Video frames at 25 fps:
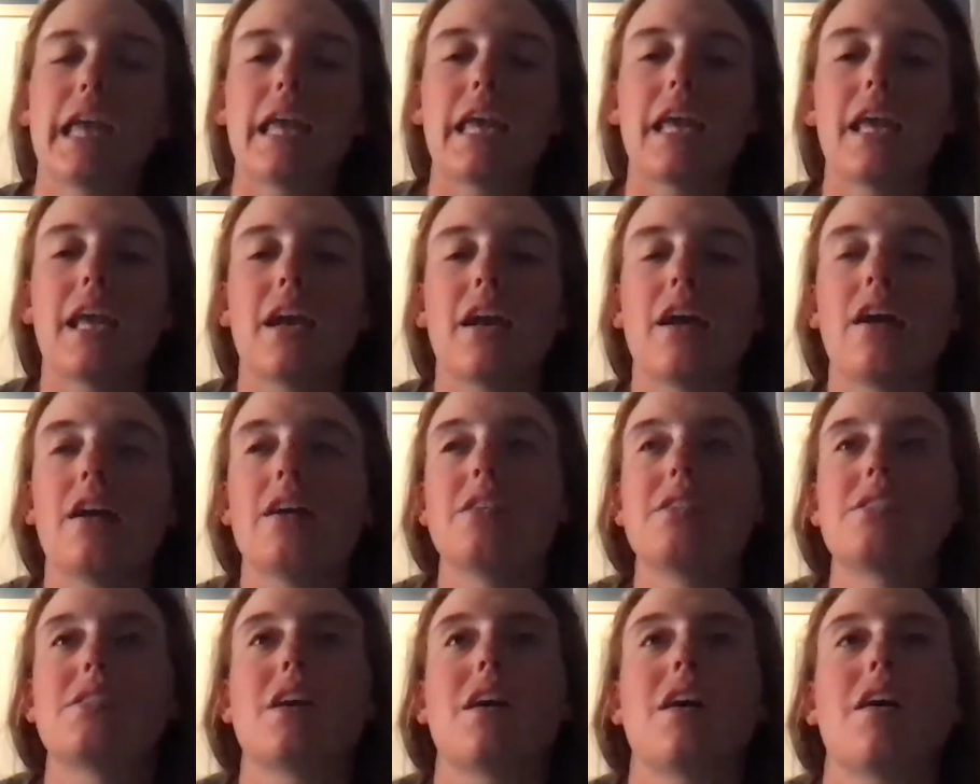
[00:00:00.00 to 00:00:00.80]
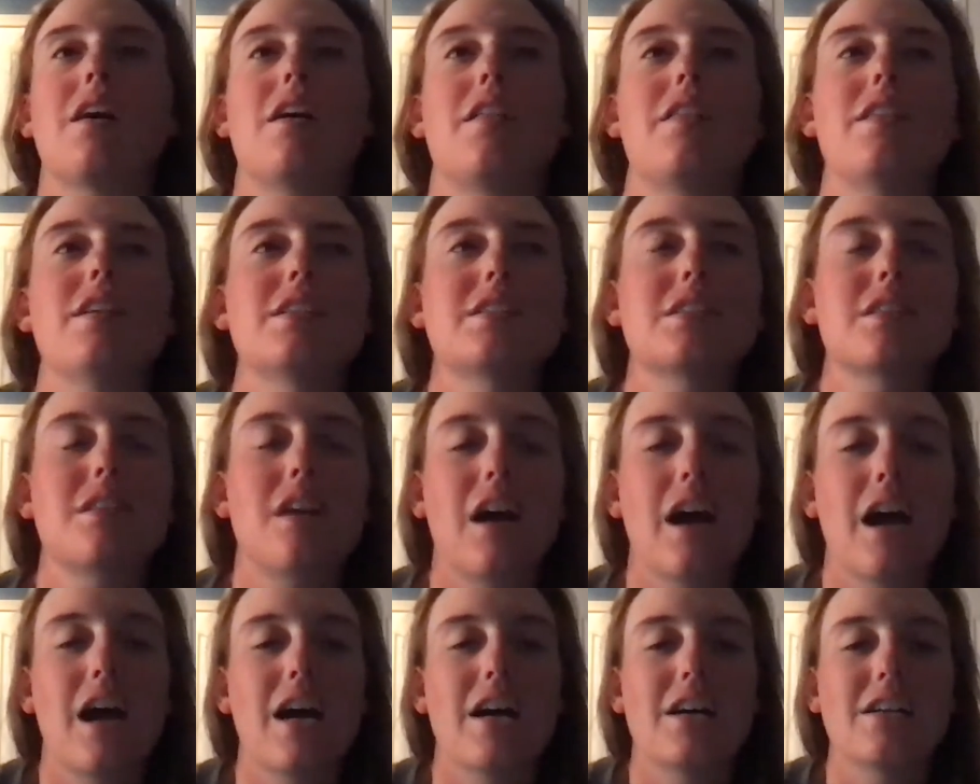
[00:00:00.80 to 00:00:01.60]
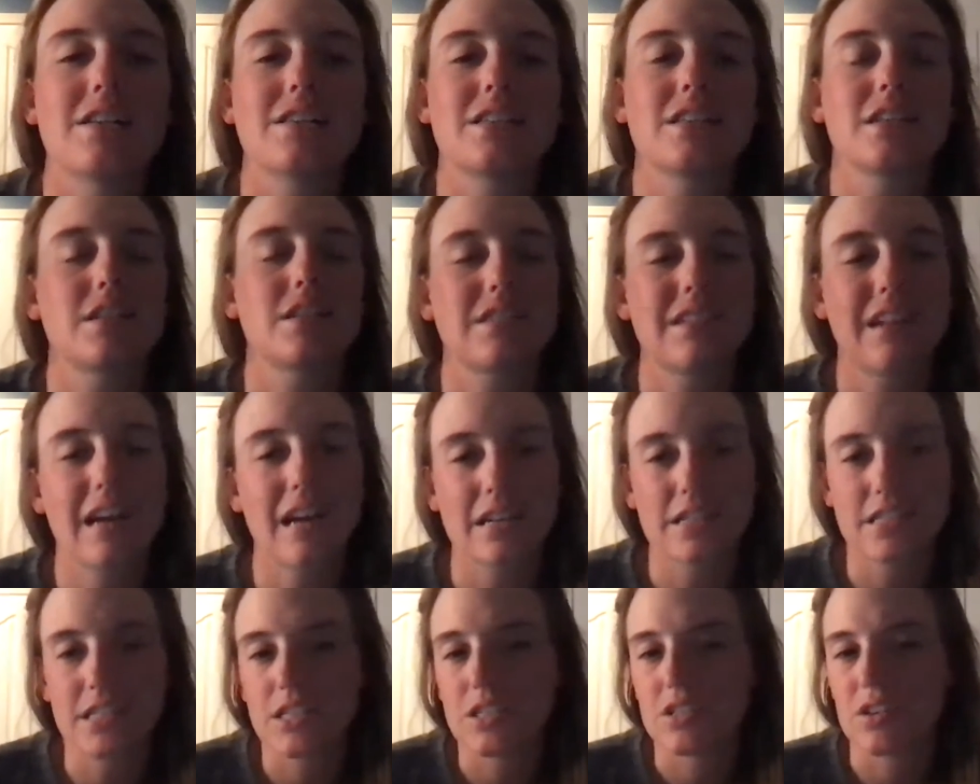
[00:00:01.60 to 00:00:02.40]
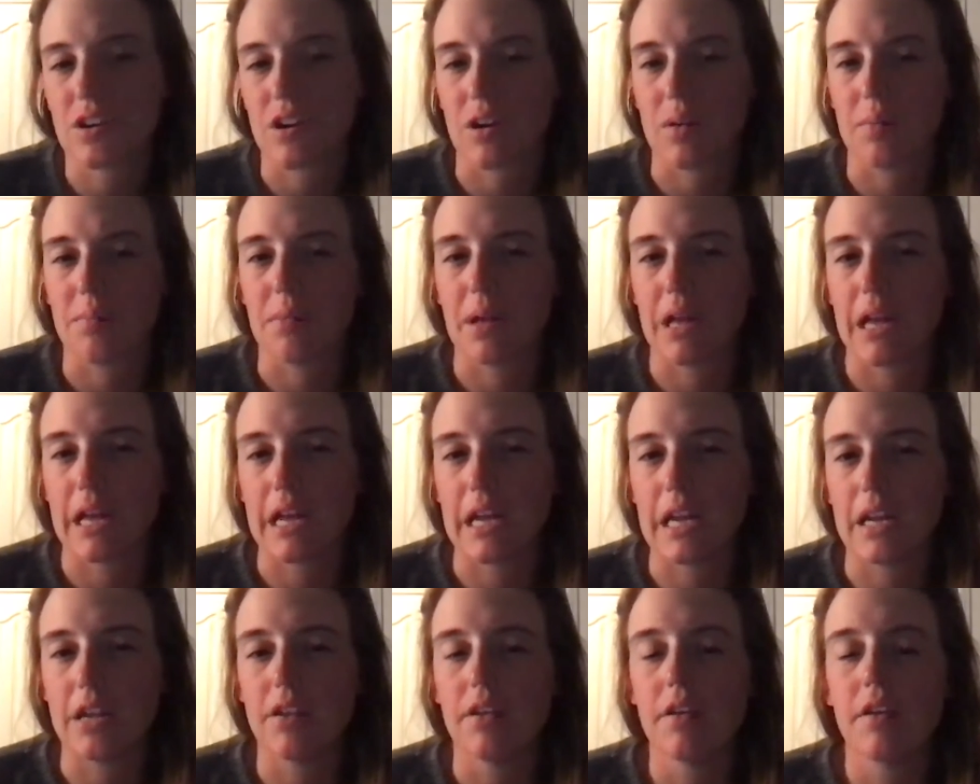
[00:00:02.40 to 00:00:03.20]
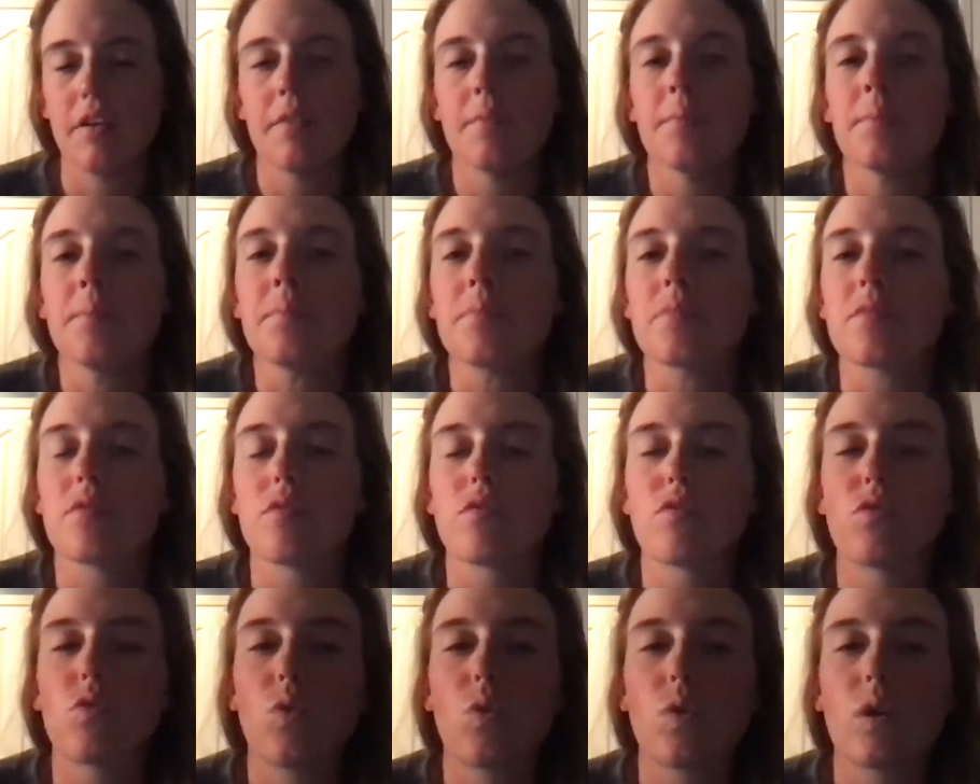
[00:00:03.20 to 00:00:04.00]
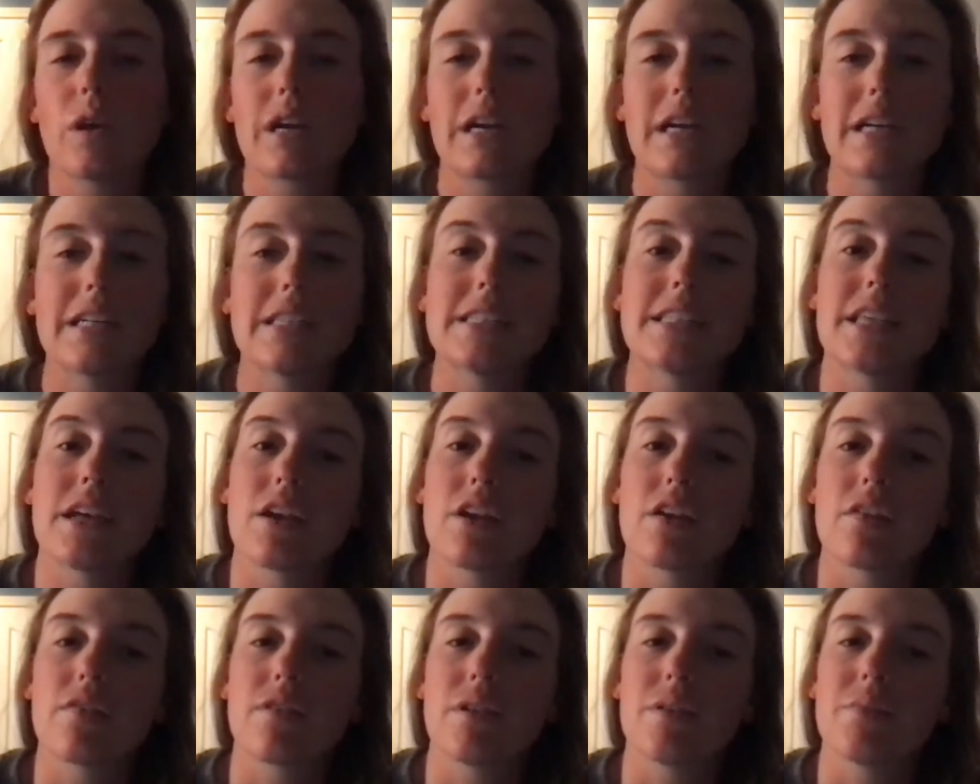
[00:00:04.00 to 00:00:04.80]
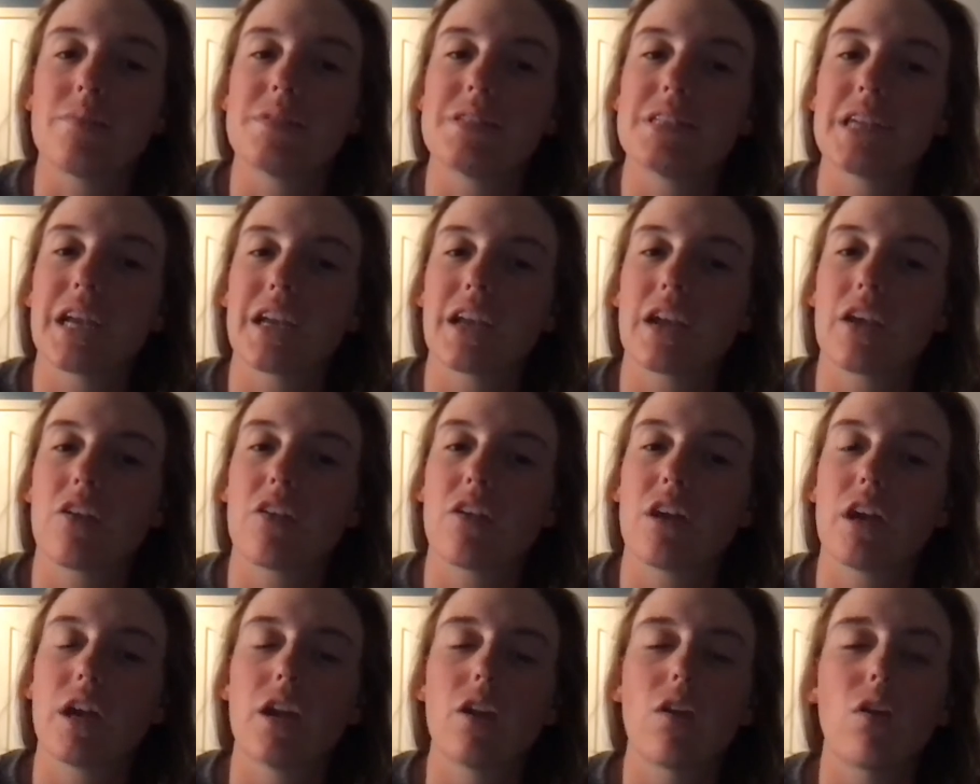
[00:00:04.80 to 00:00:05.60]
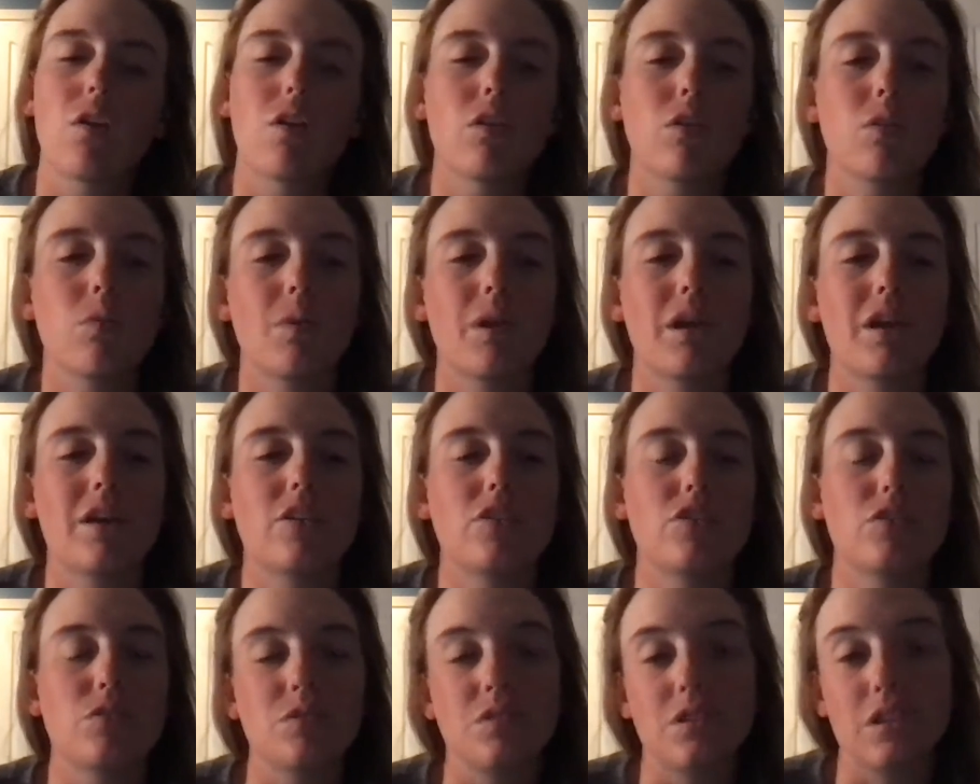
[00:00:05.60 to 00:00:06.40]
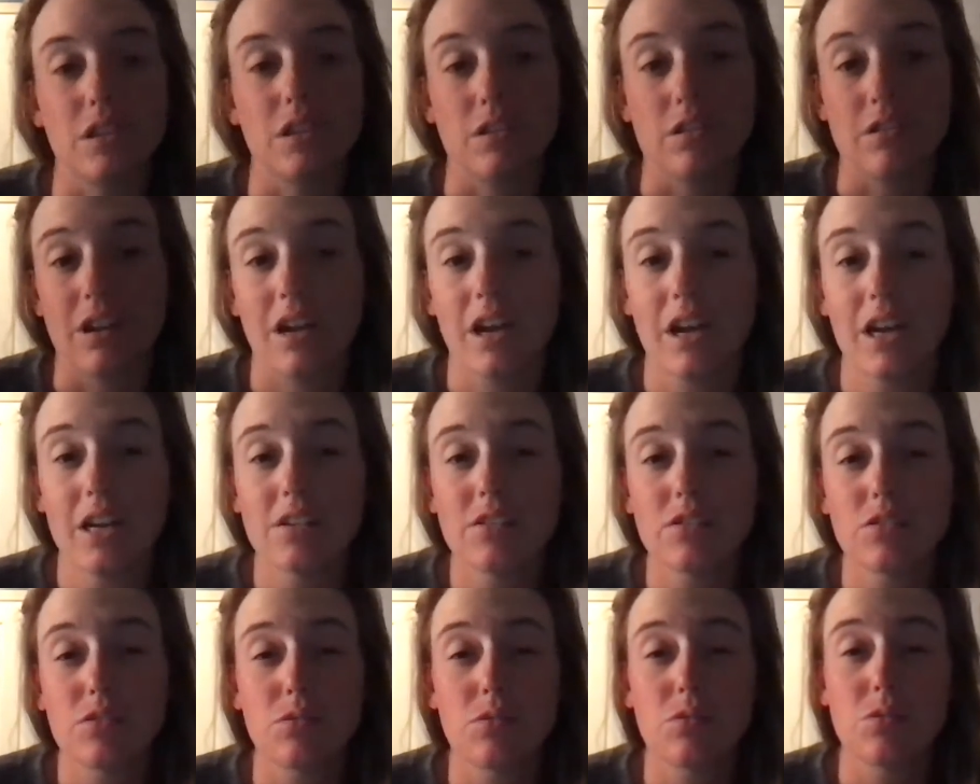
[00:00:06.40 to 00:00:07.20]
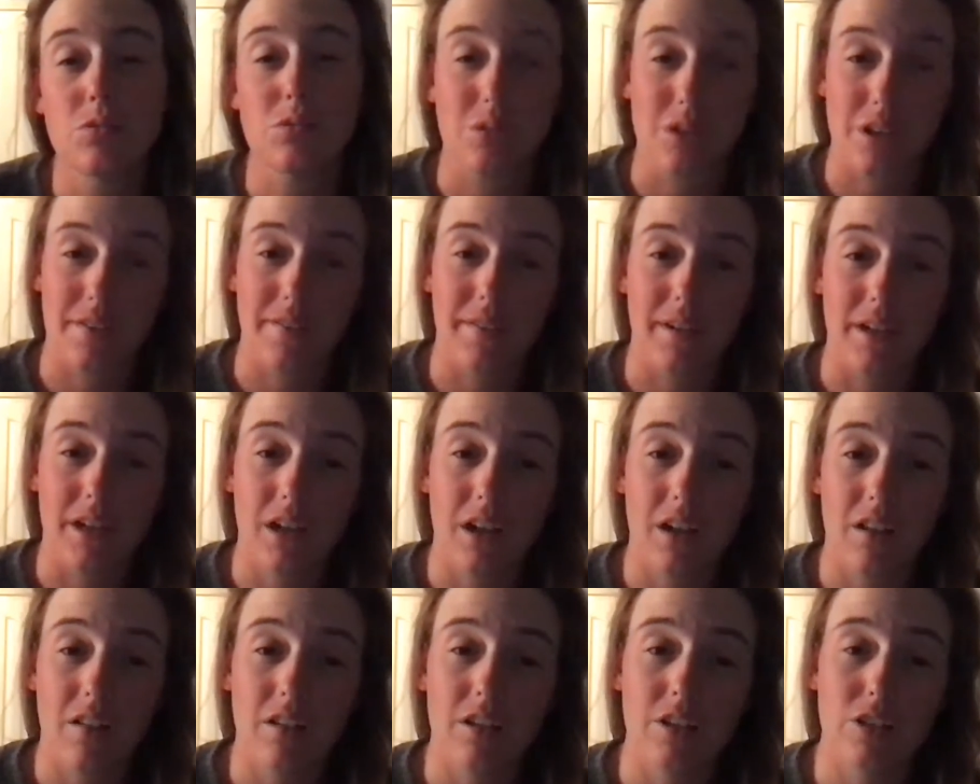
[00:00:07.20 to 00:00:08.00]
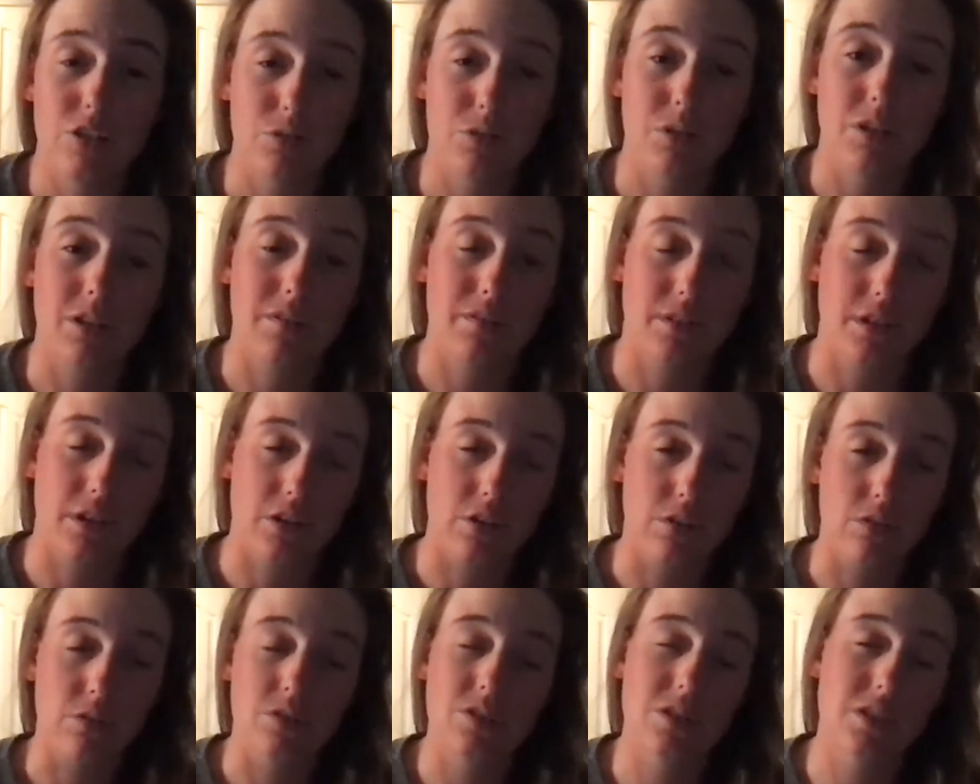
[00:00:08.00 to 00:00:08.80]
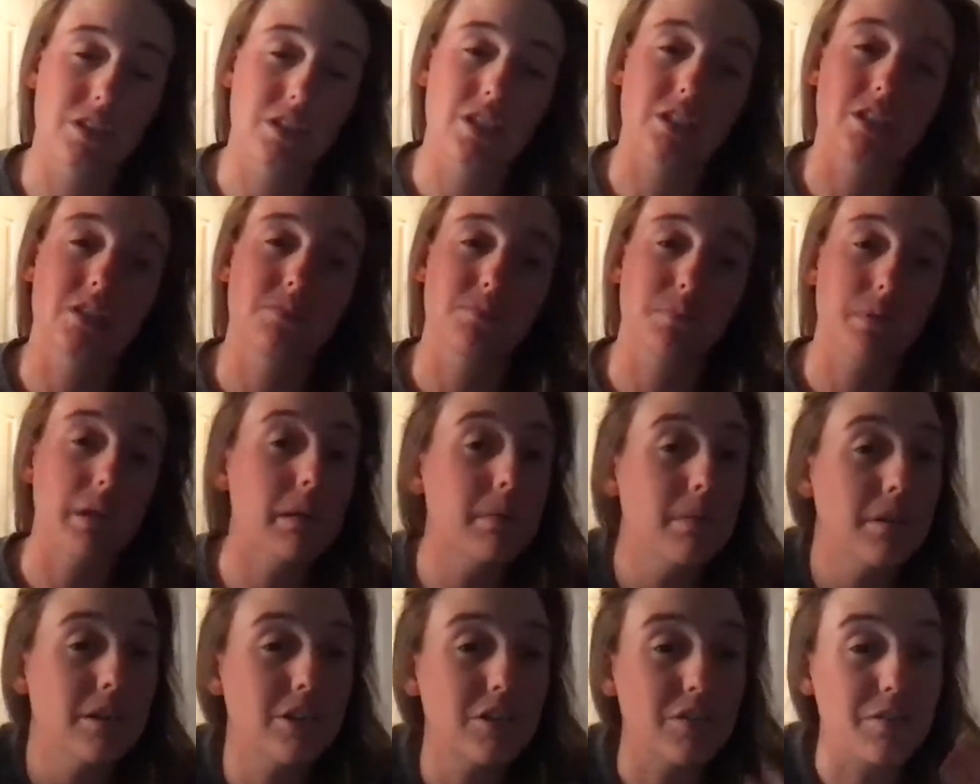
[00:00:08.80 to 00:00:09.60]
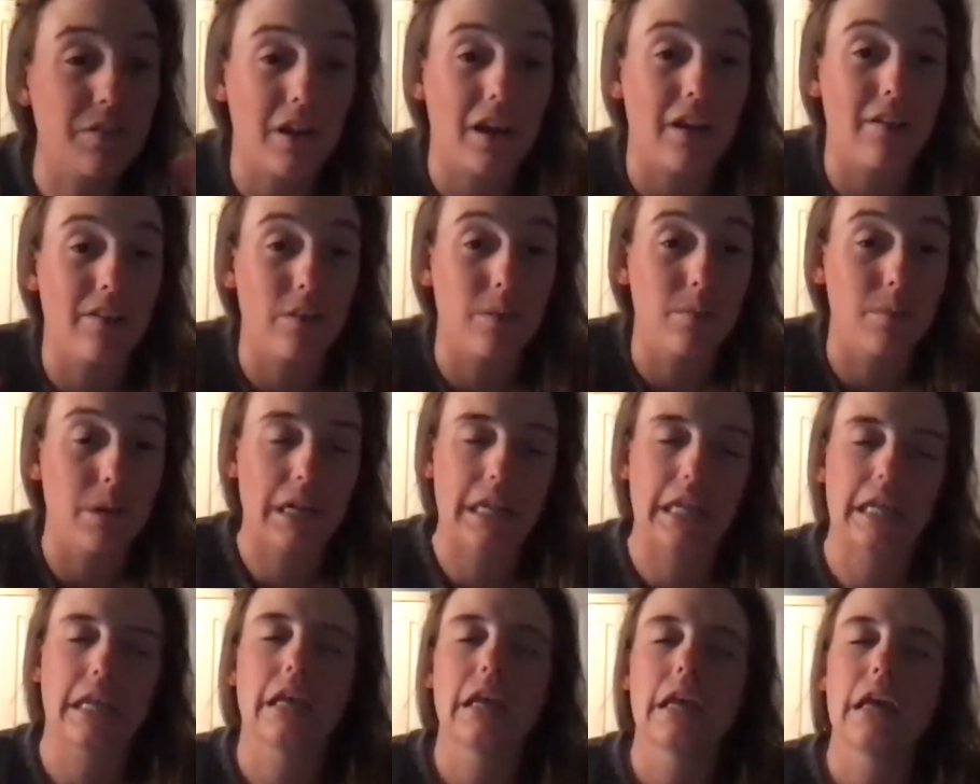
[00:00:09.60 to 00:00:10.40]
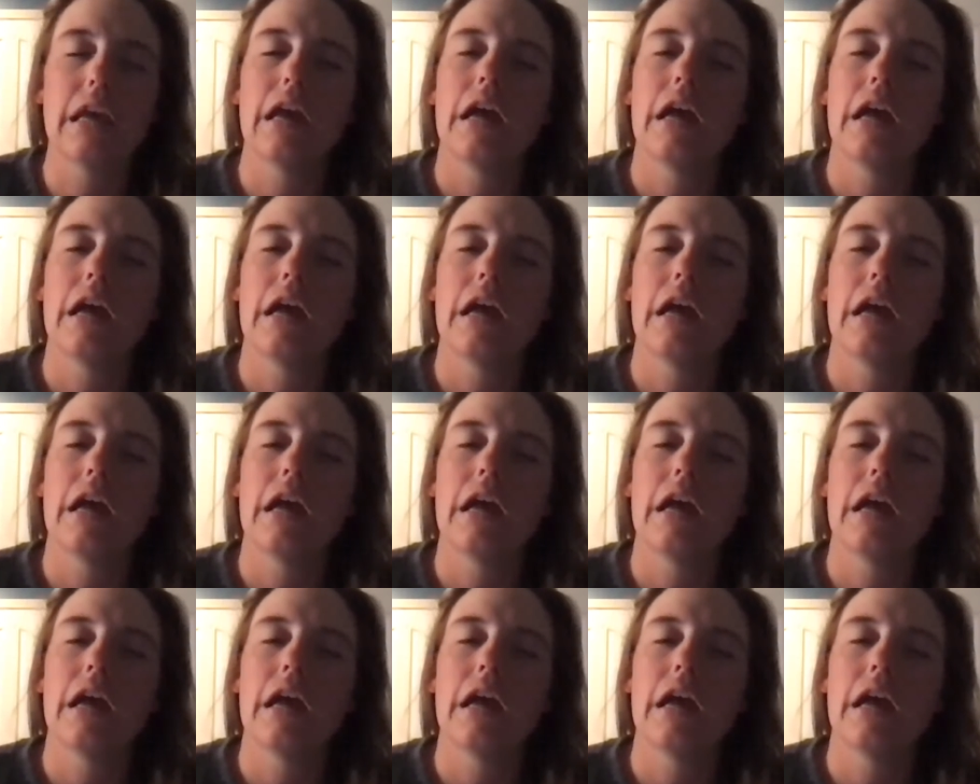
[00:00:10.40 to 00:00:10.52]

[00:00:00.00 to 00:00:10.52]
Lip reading: And these classes are made for kids that are from second grade all the way to senior in high school or even college or even adults. It's pretty much for everybody.